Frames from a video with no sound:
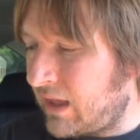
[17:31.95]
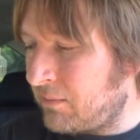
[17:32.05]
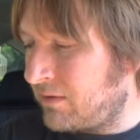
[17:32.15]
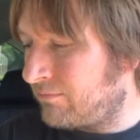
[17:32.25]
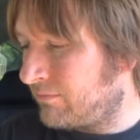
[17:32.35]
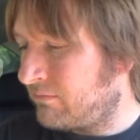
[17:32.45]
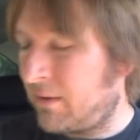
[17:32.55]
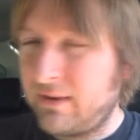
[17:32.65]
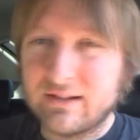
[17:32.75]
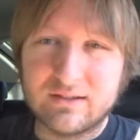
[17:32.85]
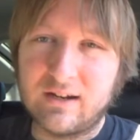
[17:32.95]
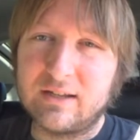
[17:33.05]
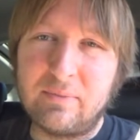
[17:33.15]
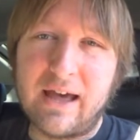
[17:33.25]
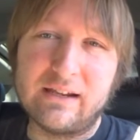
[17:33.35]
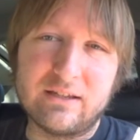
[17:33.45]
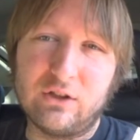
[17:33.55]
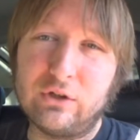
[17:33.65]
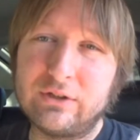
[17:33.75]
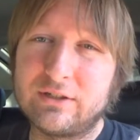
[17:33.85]
I mean, maybe it's not as bad as it
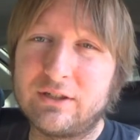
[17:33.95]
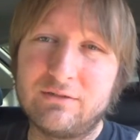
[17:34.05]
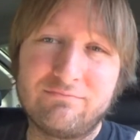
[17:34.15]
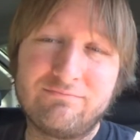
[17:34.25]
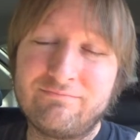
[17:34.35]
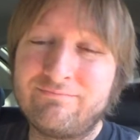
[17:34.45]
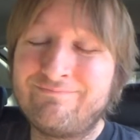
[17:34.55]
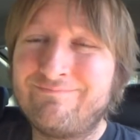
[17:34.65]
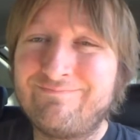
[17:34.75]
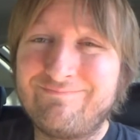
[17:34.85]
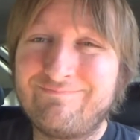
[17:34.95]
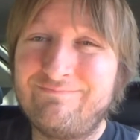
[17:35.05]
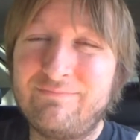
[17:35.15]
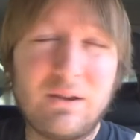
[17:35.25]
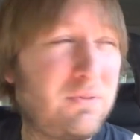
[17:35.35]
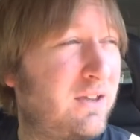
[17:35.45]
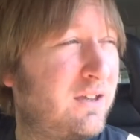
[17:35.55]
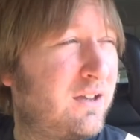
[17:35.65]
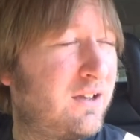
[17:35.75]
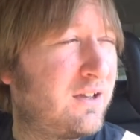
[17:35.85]
looks.
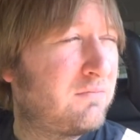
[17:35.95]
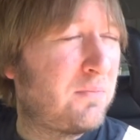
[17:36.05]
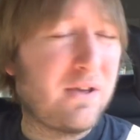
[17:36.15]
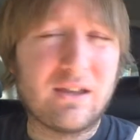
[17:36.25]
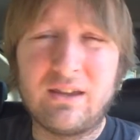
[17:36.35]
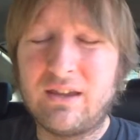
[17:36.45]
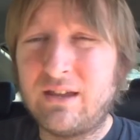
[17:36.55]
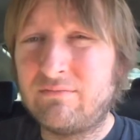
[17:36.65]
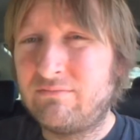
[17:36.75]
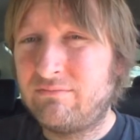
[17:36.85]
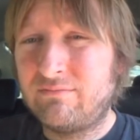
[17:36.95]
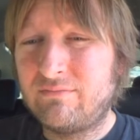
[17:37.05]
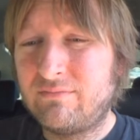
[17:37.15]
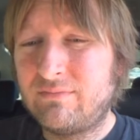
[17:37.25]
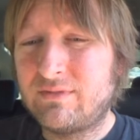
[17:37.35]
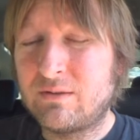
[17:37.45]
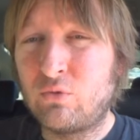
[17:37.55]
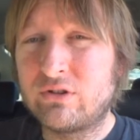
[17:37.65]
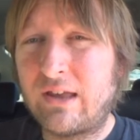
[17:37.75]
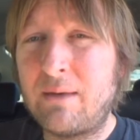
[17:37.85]
Maybe I can get some
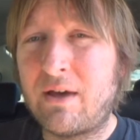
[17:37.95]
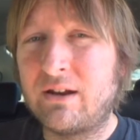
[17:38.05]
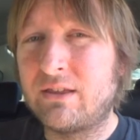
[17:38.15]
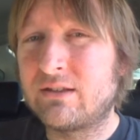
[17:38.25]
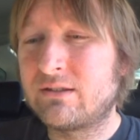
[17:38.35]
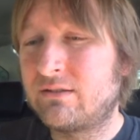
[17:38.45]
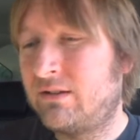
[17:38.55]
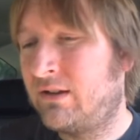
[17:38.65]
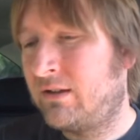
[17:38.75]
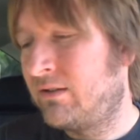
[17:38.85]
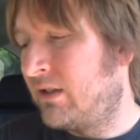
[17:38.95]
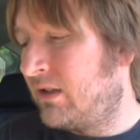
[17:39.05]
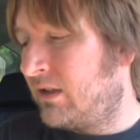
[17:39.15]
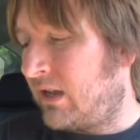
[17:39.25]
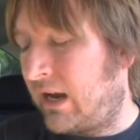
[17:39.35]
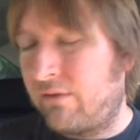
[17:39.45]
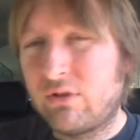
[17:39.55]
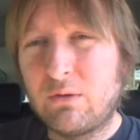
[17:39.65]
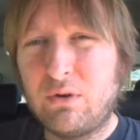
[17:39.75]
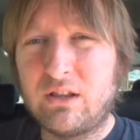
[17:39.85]
more time out of this, and I
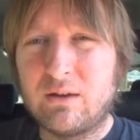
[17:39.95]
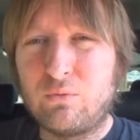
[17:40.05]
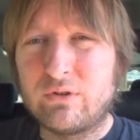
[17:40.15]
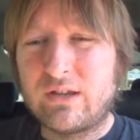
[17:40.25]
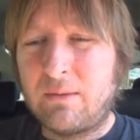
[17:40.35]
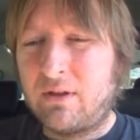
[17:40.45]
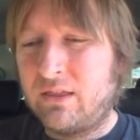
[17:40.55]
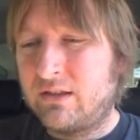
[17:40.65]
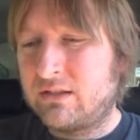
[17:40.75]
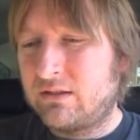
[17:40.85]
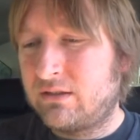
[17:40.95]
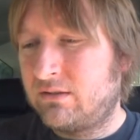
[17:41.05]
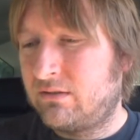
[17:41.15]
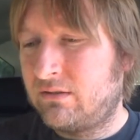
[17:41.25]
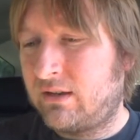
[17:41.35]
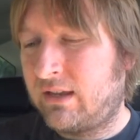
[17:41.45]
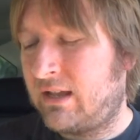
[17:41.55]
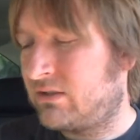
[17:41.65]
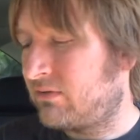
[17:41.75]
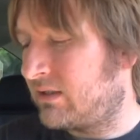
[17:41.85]
really would like more time out of this. I
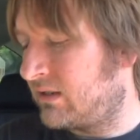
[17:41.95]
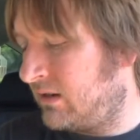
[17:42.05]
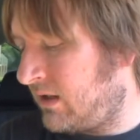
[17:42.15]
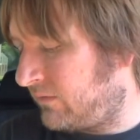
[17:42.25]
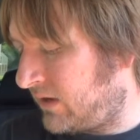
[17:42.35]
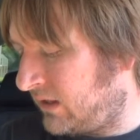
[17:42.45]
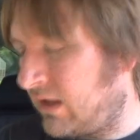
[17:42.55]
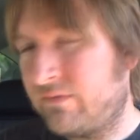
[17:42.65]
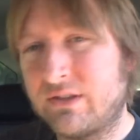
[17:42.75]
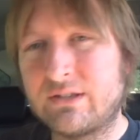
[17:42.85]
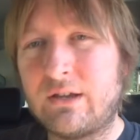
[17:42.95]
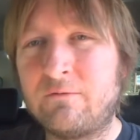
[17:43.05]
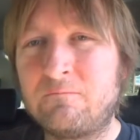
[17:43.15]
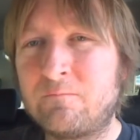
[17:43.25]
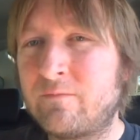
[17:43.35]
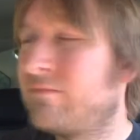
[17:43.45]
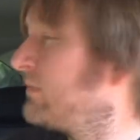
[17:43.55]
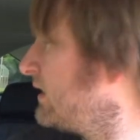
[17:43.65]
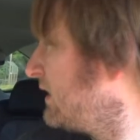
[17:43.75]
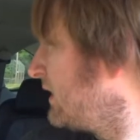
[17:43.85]
can't stress it enough. I love this thing.
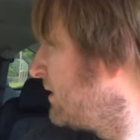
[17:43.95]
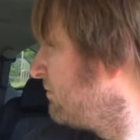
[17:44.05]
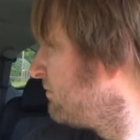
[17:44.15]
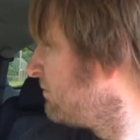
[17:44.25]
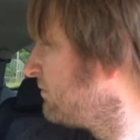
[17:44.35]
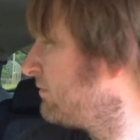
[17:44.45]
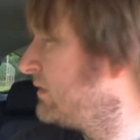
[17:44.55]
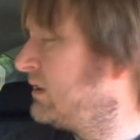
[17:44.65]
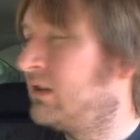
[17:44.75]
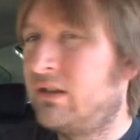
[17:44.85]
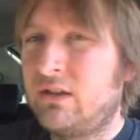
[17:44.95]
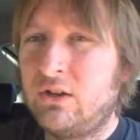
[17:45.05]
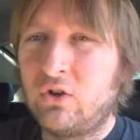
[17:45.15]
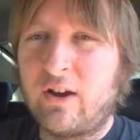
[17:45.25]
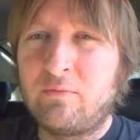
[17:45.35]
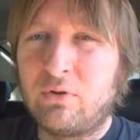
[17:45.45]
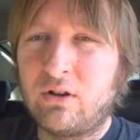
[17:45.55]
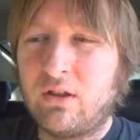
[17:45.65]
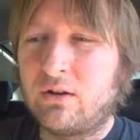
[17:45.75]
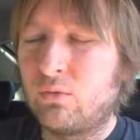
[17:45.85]
You know, I've
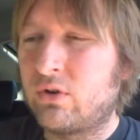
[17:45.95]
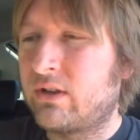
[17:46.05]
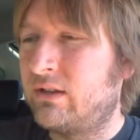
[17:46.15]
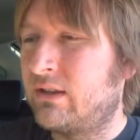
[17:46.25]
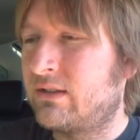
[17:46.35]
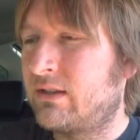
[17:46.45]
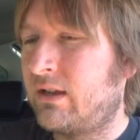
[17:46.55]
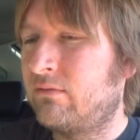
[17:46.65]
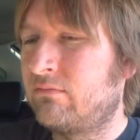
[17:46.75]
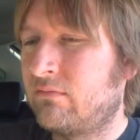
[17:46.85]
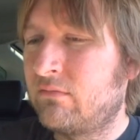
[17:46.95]
put a lot of work into this thing.